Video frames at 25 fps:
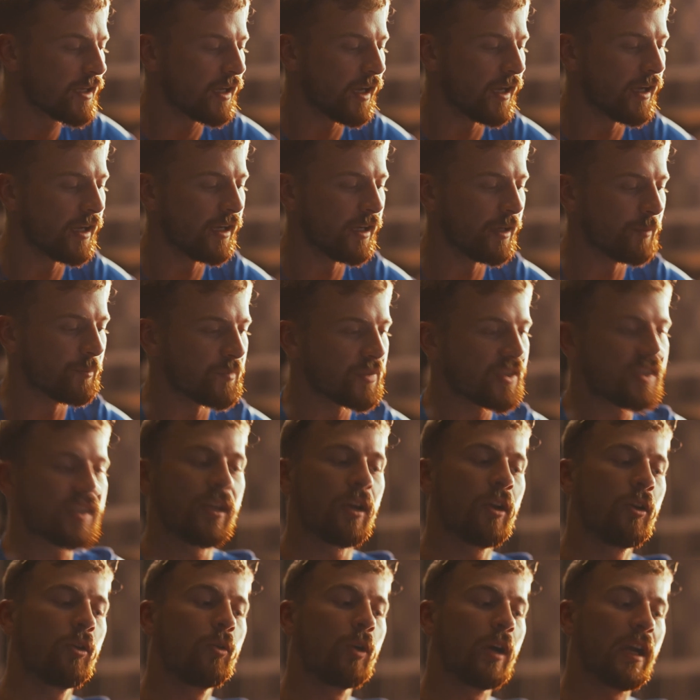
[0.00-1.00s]
Um,
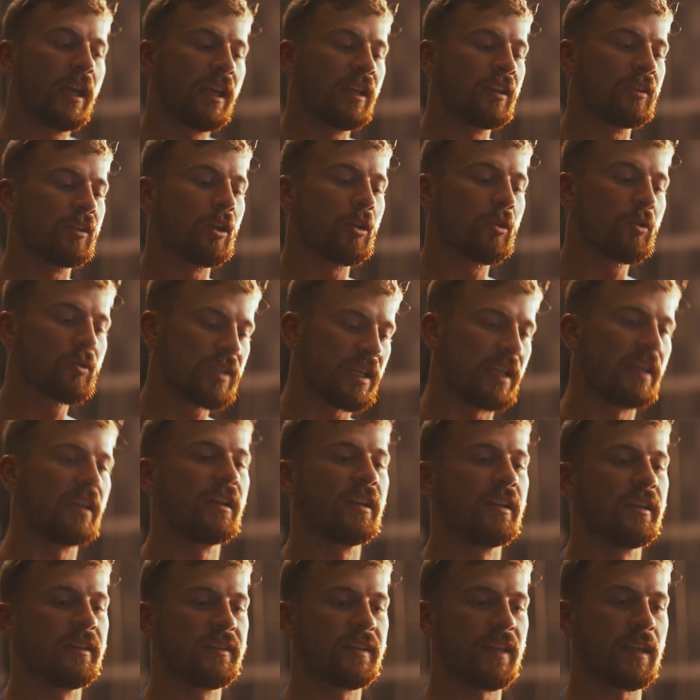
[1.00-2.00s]
so in those
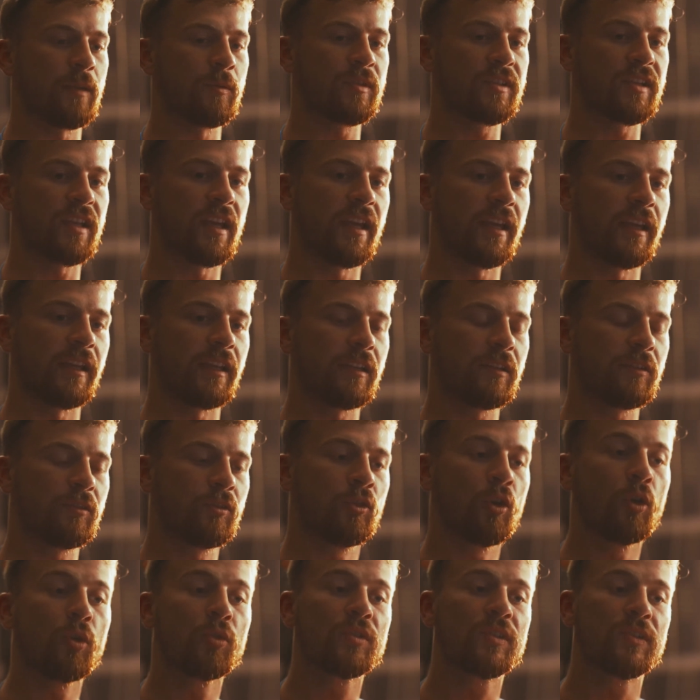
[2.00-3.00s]
areas, it was like
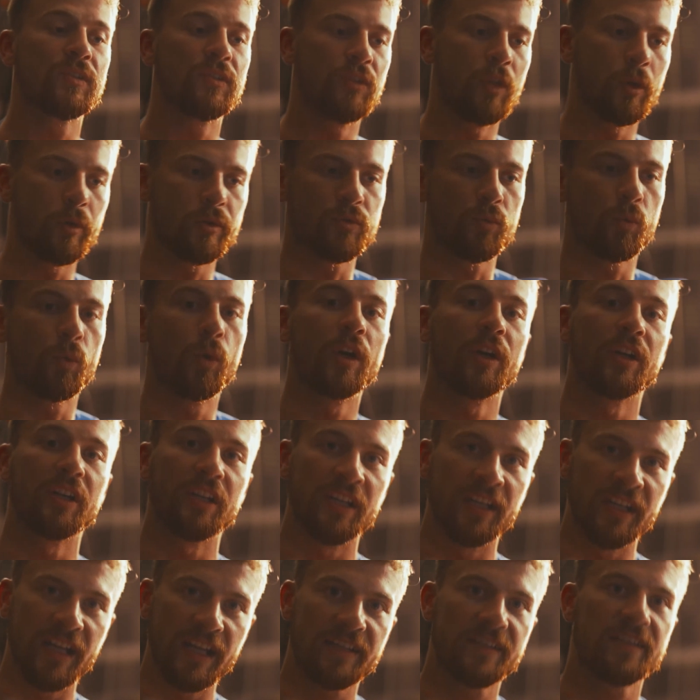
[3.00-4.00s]
those those weren't
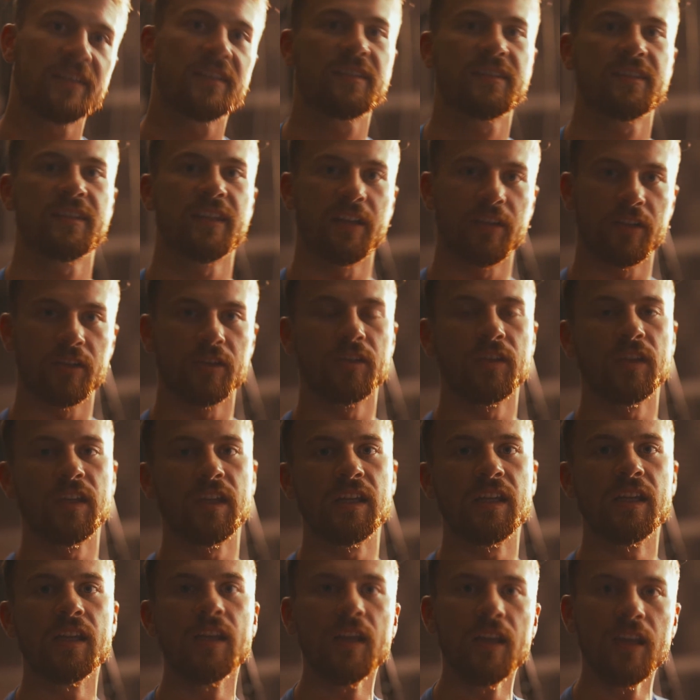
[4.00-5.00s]

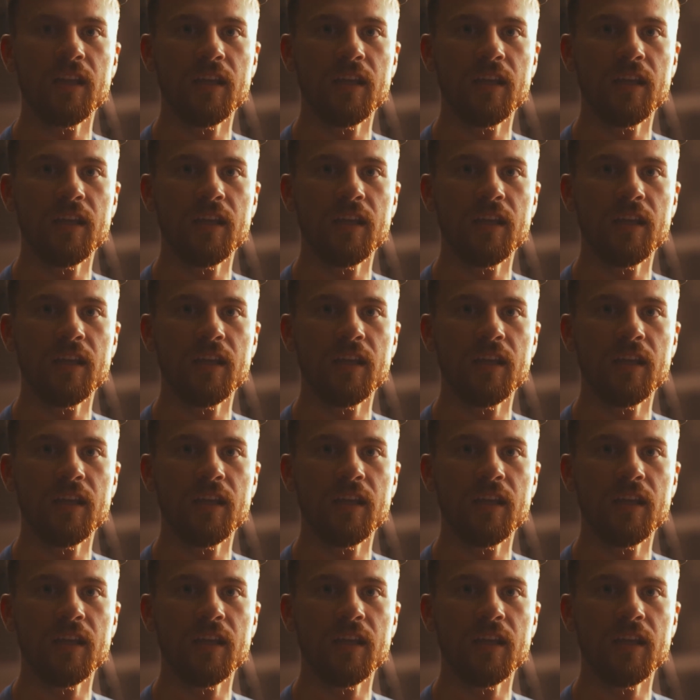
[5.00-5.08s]
necessarily